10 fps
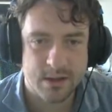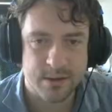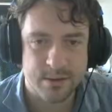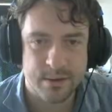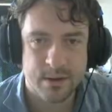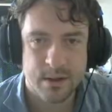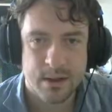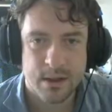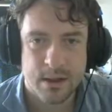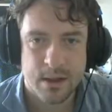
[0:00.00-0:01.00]
and
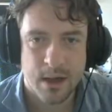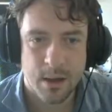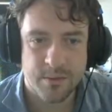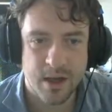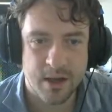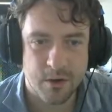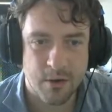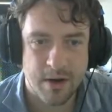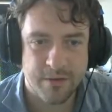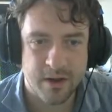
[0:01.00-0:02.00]
update the
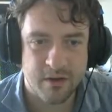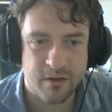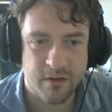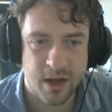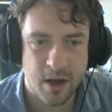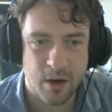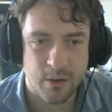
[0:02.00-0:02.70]
graphics as I go.